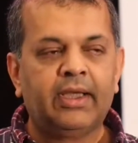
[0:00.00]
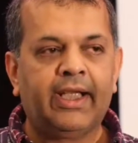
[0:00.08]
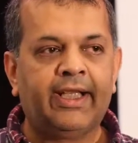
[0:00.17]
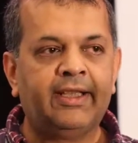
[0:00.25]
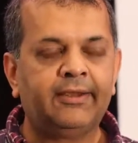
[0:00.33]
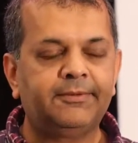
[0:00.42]

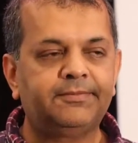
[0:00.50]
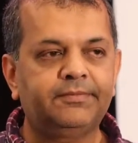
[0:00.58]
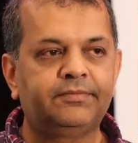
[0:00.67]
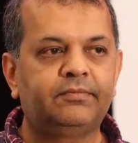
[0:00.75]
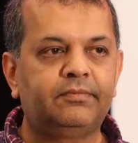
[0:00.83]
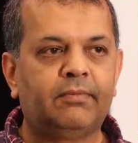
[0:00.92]
And
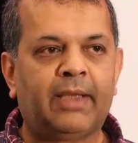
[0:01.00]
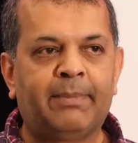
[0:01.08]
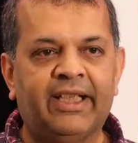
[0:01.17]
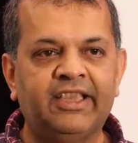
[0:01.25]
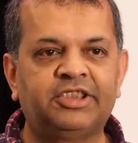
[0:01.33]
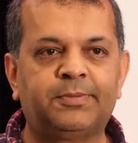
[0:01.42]
my
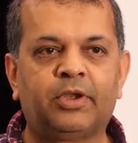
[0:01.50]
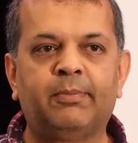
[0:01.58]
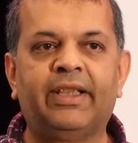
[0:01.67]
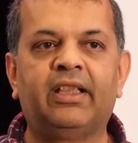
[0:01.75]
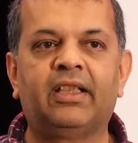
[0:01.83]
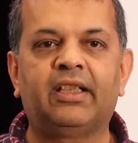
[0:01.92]
parents put
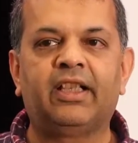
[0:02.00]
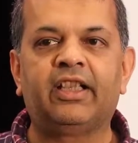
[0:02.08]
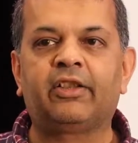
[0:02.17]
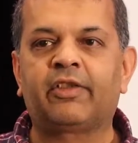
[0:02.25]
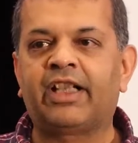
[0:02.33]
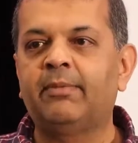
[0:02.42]
me in an
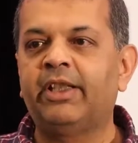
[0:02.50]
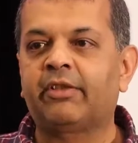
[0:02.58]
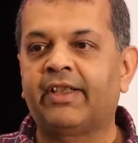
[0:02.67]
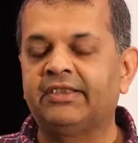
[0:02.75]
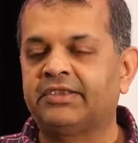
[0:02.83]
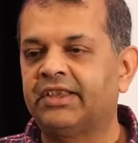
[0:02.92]
incredibly
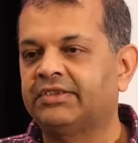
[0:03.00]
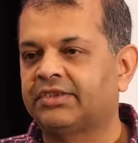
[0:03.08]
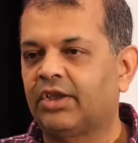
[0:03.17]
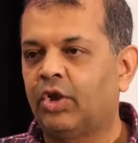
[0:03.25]
racist